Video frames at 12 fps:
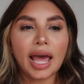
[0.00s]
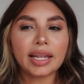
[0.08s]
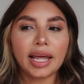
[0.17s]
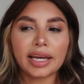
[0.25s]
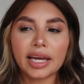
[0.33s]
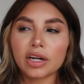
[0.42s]

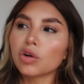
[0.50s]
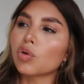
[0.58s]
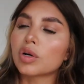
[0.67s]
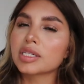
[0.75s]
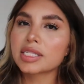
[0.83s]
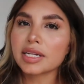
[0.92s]
like
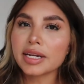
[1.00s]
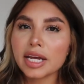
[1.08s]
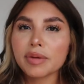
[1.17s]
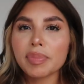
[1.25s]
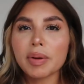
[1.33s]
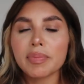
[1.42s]
ignores the
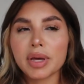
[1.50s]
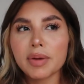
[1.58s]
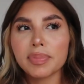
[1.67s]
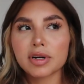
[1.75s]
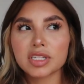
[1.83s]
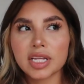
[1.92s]
need, but be a
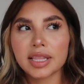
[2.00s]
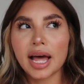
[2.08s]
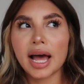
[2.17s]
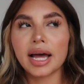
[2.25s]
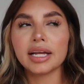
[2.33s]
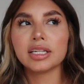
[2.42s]
person
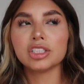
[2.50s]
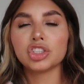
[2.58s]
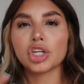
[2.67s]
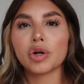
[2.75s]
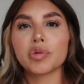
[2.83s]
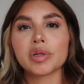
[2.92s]
that
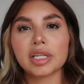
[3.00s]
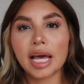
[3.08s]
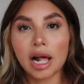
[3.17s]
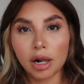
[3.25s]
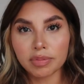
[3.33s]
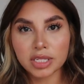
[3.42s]
genuinely
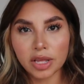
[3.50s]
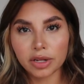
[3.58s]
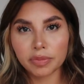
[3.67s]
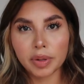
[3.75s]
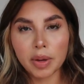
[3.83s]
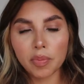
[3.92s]
helps
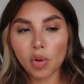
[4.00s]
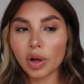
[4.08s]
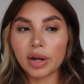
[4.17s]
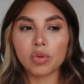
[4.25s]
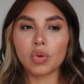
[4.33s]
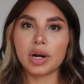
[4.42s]
other people
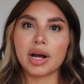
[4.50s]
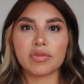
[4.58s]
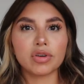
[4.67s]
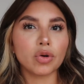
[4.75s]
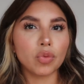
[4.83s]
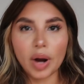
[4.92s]
in
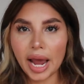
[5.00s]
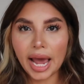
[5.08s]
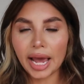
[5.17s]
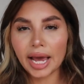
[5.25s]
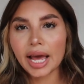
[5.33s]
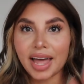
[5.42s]
whatever
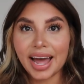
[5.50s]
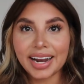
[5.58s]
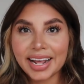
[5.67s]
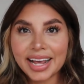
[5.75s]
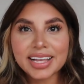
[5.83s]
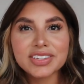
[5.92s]
way
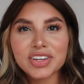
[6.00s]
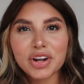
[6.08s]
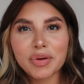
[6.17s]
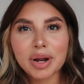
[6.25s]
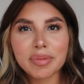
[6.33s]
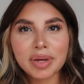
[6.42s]
that is, you
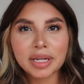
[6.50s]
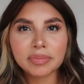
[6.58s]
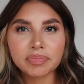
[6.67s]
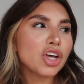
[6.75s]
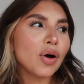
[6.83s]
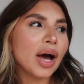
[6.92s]
know what I
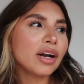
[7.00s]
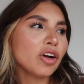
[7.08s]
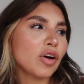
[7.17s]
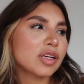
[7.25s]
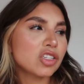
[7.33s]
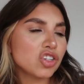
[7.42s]
mean? So I don't
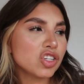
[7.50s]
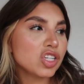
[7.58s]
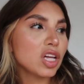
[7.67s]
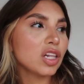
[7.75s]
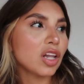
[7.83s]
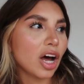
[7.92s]
know, it's just
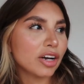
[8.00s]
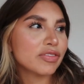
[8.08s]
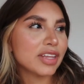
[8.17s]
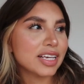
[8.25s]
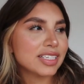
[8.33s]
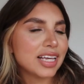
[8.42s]
a lot of
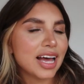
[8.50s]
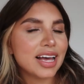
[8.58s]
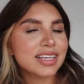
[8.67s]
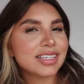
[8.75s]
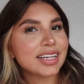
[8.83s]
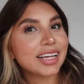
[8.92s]
things,
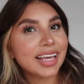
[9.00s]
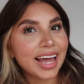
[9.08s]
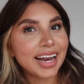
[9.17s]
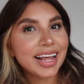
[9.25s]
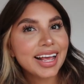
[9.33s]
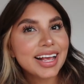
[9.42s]
guys. And
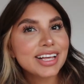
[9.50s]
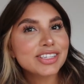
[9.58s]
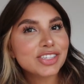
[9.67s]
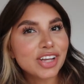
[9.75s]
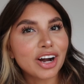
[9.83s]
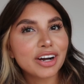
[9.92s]
again,
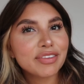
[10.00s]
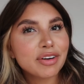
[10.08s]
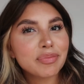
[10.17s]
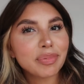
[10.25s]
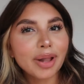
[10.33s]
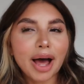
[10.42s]
sorry
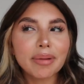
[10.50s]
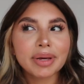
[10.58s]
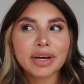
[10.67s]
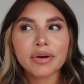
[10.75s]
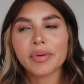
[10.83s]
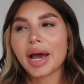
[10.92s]
for
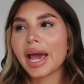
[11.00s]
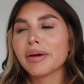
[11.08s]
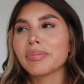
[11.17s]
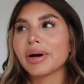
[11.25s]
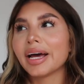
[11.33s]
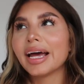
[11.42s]
blabbing away,
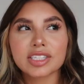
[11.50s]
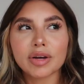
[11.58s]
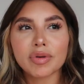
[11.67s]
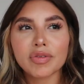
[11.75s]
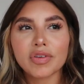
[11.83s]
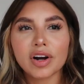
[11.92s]
but
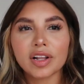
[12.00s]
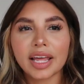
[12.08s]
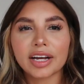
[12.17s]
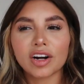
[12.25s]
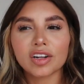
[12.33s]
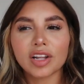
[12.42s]
some of our
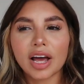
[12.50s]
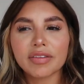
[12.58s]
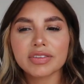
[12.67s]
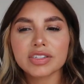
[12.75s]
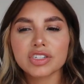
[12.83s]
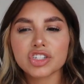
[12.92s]

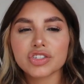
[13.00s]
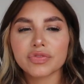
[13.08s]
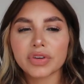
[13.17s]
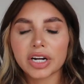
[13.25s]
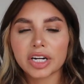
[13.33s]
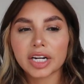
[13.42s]
life is just
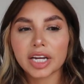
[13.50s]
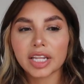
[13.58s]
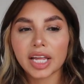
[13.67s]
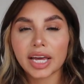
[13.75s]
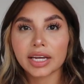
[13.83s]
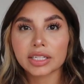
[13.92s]
very
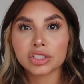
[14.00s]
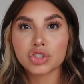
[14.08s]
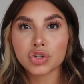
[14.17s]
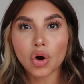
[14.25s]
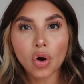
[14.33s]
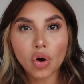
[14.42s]
like
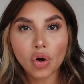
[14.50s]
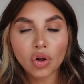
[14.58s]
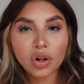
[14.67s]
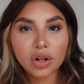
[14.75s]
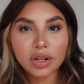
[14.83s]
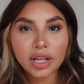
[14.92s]

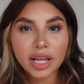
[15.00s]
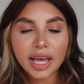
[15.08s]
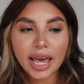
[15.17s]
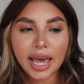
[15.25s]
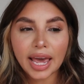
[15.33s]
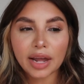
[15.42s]
dull,
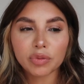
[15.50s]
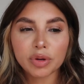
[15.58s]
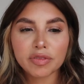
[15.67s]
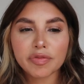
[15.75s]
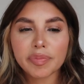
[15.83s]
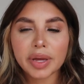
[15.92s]
and
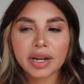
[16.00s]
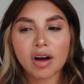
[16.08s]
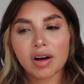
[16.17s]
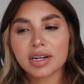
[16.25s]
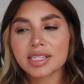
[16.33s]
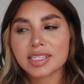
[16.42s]
we've been
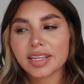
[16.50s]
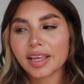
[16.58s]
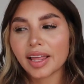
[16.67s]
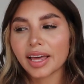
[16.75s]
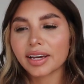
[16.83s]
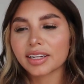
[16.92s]

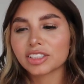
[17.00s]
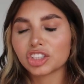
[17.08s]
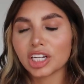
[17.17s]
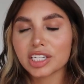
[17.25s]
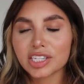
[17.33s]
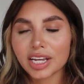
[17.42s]
honestly like
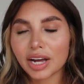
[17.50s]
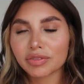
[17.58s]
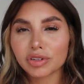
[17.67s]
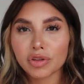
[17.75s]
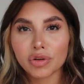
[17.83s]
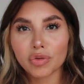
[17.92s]
chasing
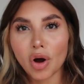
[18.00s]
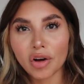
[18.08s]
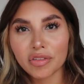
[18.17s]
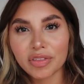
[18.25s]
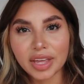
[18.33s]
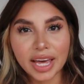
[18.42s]
after the
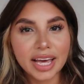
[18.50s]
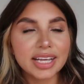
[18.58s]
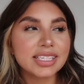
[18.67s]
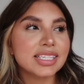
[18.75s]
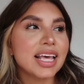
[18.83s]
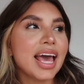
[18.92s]
wrong
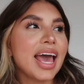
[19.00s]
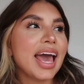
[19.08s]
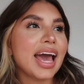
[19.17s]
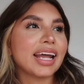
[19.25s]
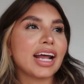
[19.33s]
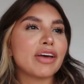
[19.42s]
things.
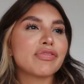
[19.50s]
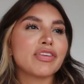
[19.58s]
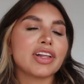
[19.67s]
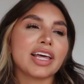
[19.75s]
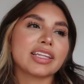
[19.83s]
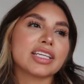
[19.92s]
And I
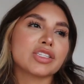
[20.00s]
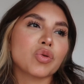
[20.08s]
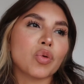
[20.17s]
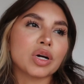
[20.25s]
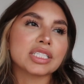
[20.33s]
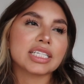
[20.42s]
feel like this
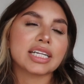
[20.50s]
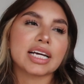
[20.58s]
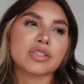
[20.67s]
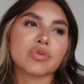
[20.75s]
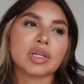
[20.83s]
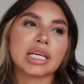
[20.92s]
quarantine
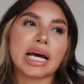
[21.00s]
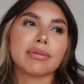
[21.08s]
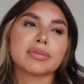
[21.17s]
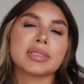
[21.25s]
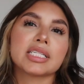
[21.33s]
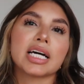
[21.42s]
has really
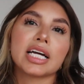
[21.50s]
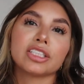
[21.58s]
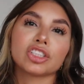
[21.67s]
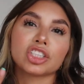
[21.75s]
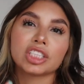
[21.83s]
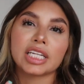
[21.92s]
helped me to
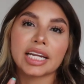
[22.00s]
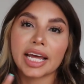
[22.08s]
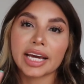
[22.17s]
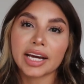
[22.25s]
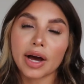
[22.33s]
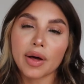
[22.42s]
understand
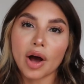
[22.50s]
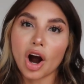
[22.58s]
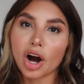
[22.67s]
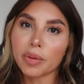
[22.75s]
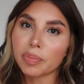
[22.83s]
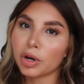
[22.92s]
like
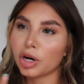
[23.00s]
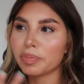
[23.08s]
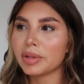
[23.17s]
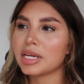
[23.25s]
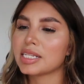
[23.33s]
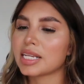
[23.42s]
our
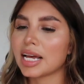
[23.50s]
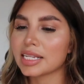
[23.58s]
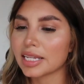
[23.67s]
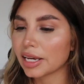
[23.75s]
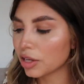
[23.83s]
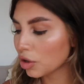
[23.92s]
purpose
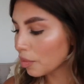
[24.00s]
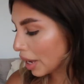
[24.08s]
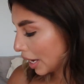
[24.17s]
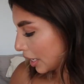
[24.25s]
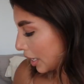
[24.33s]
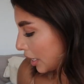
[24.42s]
as like
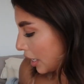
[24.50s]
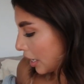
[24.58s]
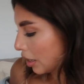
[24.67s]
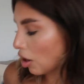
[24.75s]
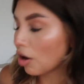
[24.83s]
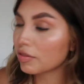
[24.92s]
humanity
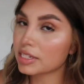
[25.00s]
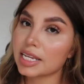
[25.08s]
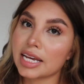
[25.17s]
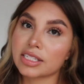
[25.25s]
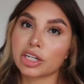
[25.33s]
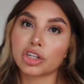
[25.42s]
and
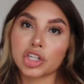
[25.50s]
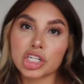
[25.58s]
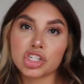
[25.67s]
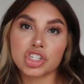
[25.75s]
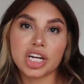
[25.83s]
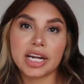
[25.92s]
obviously as a
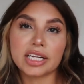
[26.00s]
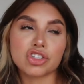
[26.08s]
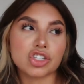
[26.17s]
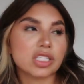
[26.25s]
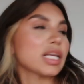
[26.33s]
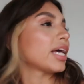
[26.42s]
Christian, and
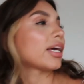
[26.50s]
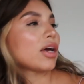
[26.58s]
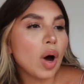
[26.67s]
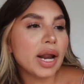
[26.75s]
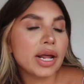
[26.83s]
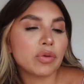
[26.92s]
just like
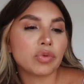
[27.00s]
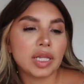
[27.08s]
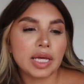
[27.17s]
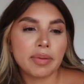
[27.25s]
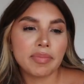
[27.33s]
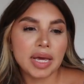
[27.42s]
what it
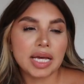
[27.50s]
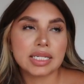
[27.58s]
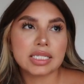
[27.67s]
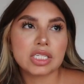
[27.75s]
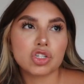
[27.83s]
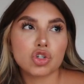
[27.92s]
really
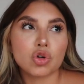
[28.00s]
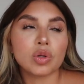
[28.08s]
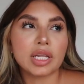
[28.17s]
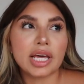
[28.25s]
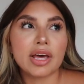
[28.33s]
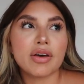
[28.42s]
means to
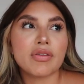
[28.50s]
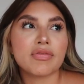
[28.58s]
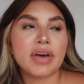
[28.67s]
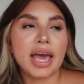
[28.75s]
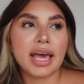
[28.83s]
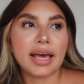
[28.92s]

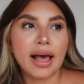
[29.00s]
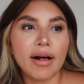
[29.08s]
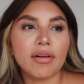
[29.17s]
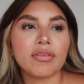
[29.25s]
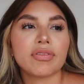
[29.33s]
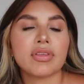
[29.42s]
live a
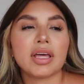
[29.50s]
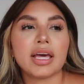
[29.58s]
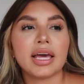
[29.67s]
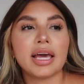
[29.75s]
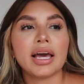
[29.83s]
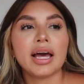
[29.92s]

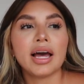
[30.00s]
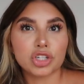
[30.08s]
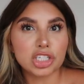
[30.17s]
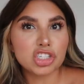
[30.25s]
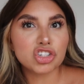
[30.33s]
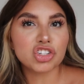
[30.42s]
healthy
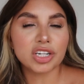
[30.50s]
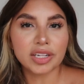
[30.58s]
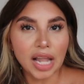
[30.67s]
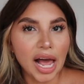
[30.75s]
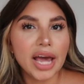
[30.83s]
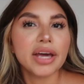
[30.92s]
Christian
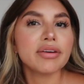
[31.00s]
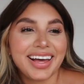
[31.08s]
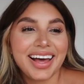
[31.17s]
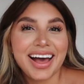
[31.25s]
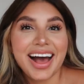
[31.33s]
life.